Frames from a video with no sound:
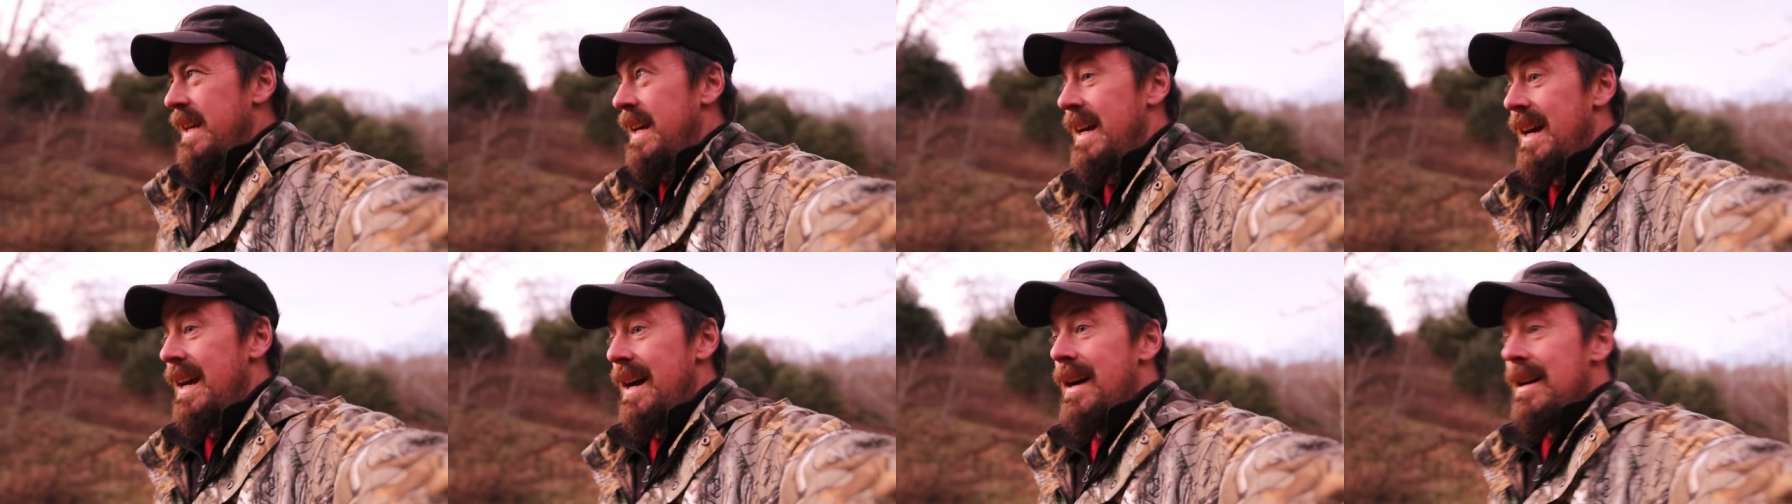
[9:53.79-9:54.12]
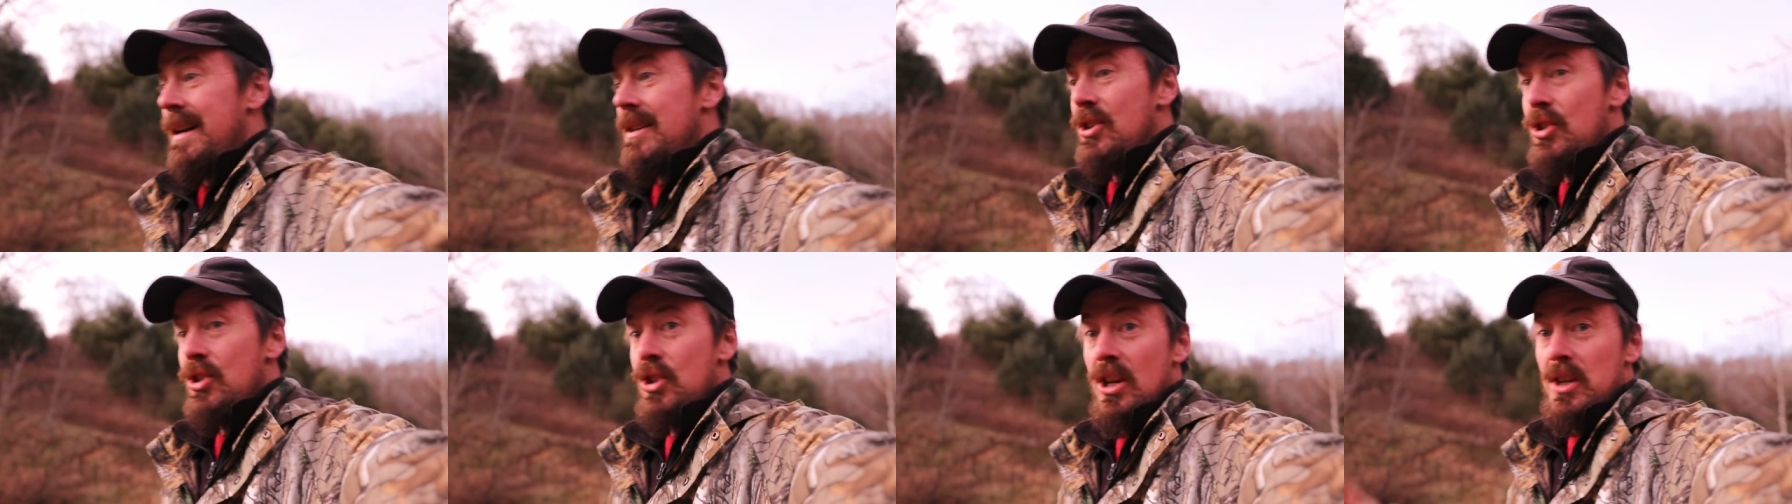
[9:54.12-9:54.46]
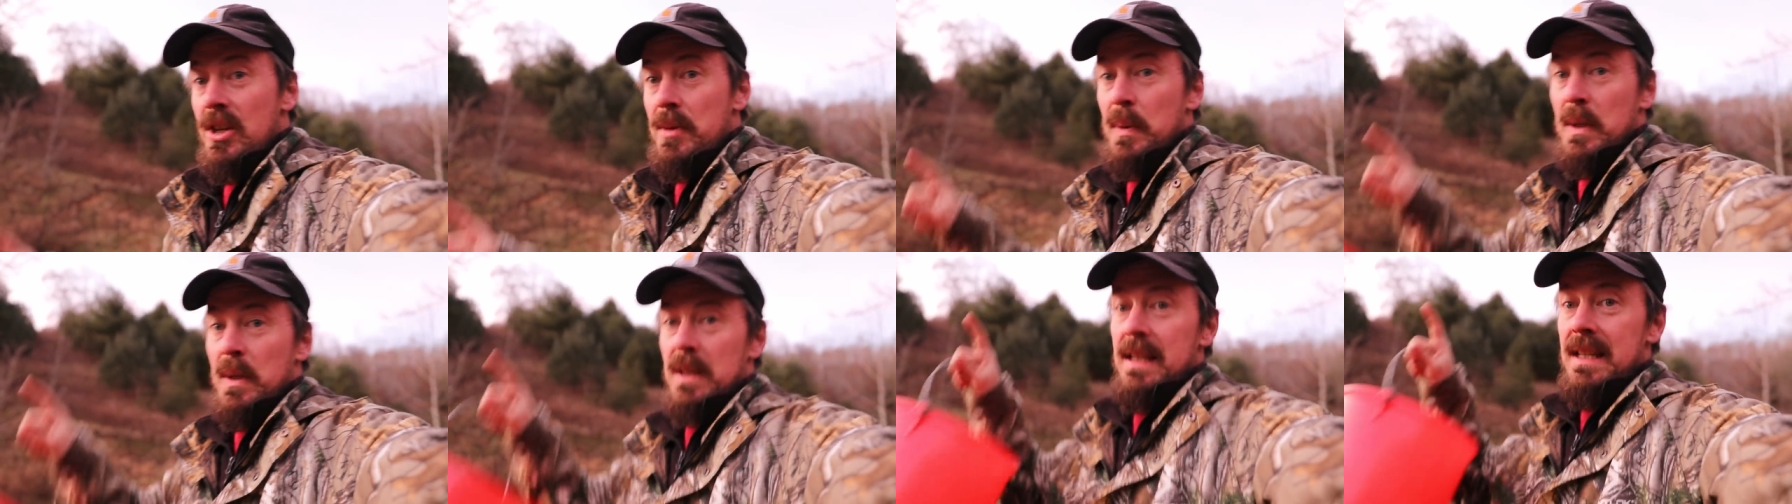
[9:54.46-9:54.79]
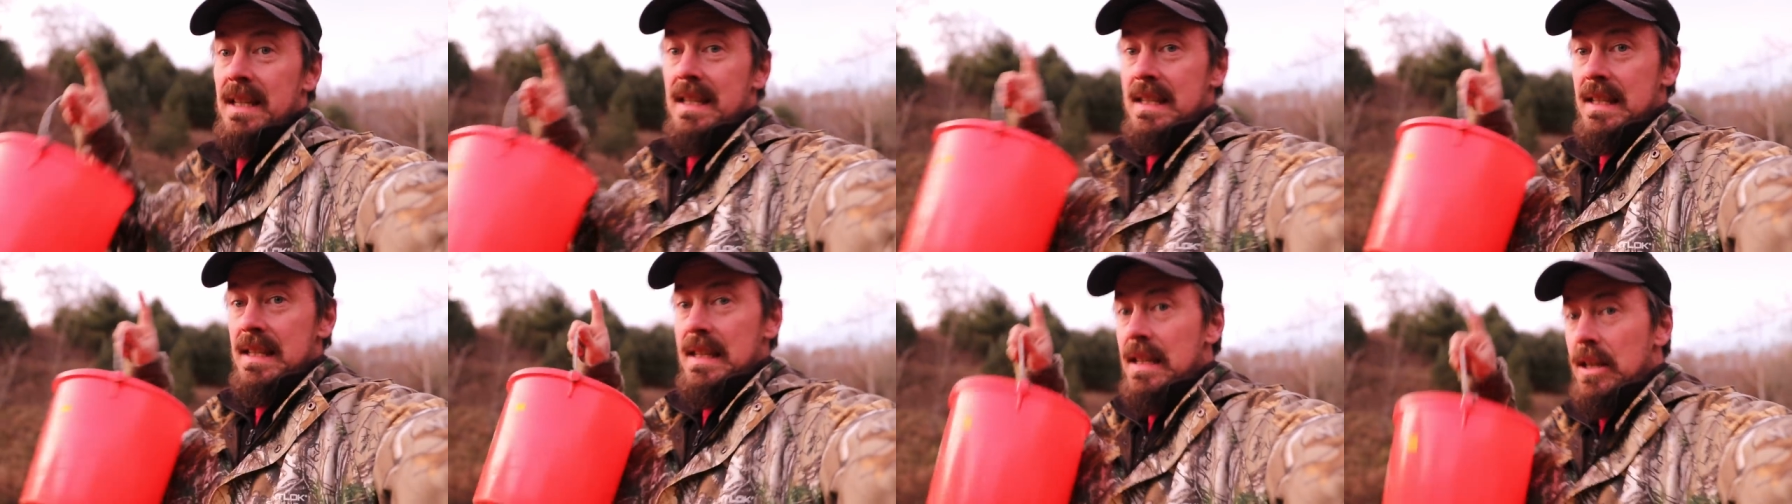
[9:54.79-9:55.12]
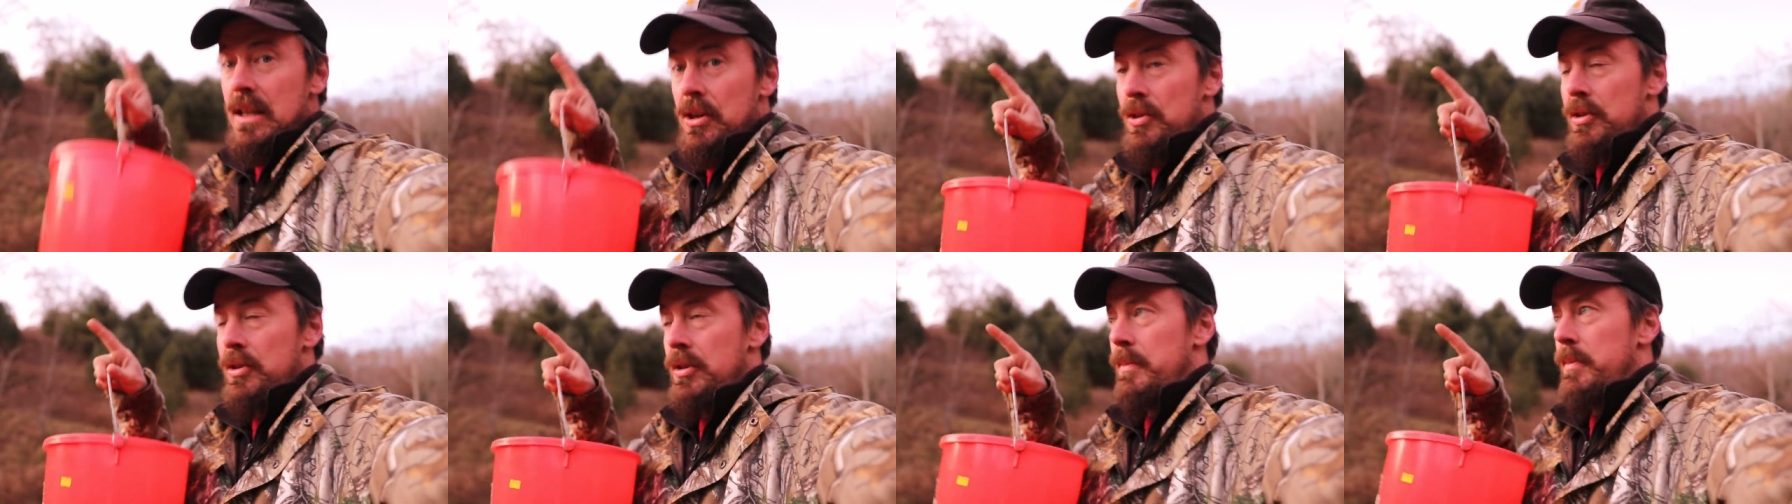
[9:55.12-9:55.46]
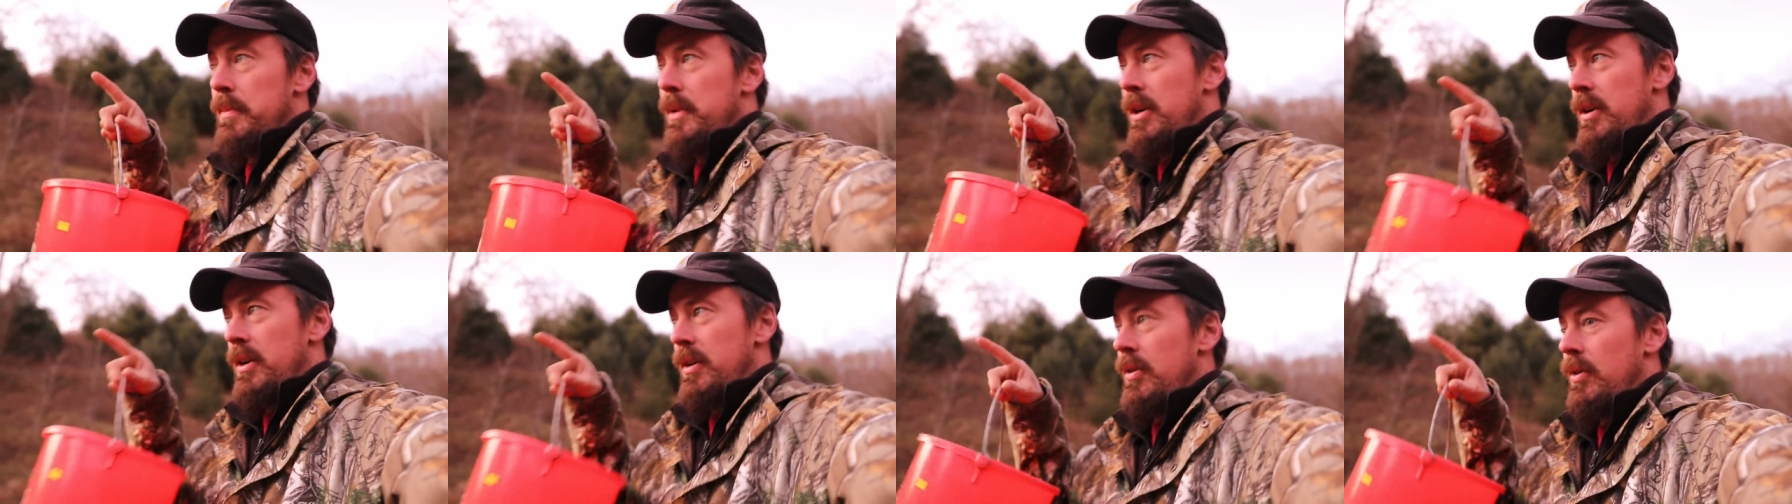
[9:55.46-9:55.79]
Uh, just put the steer in the
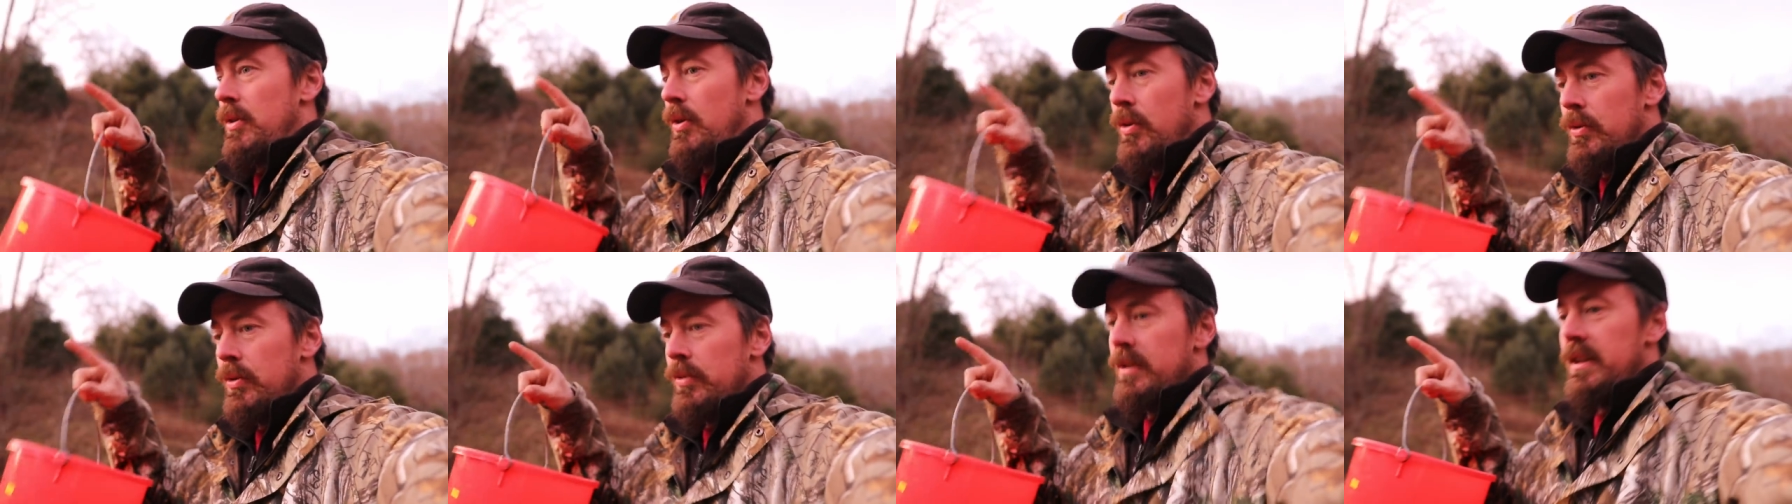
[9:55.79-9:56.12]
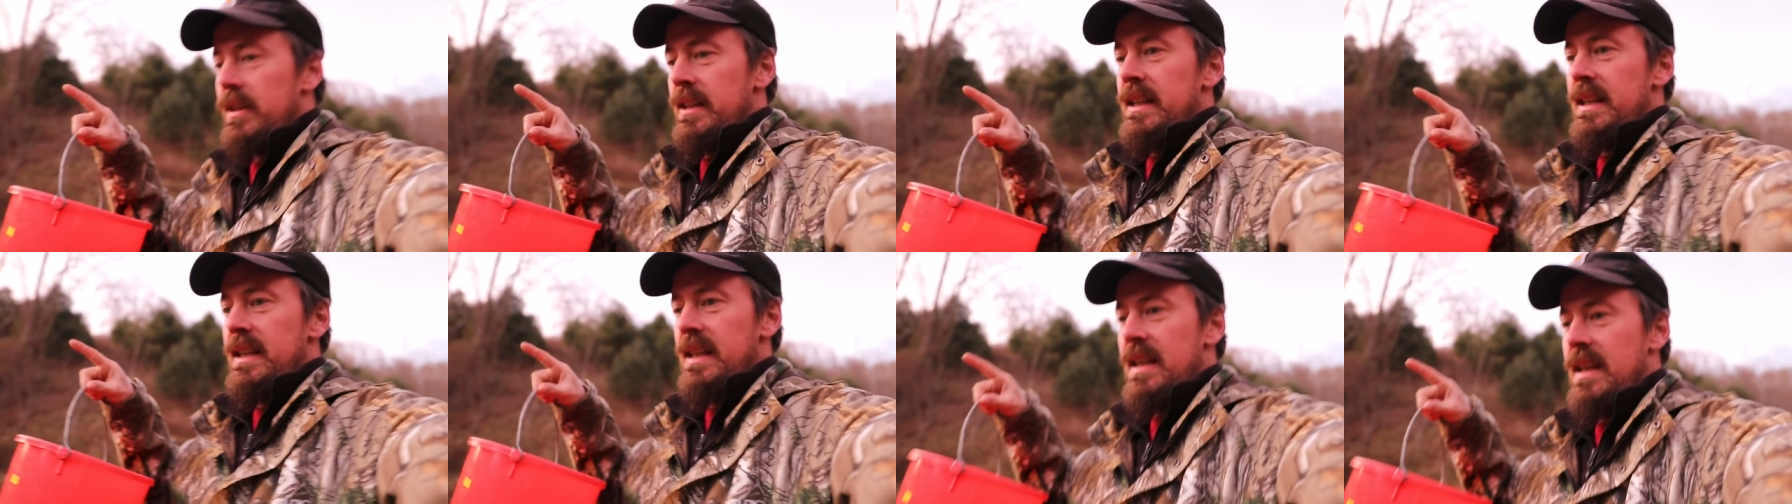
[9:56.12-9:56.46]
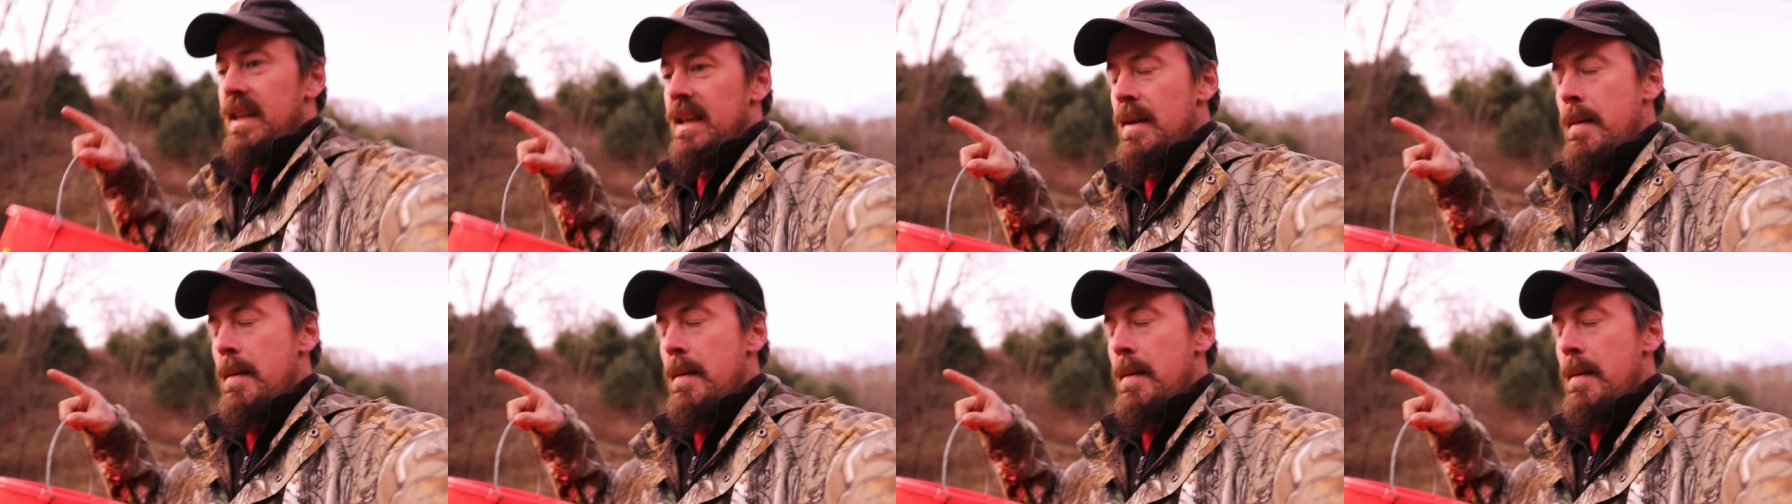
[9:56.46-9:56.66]
barn only.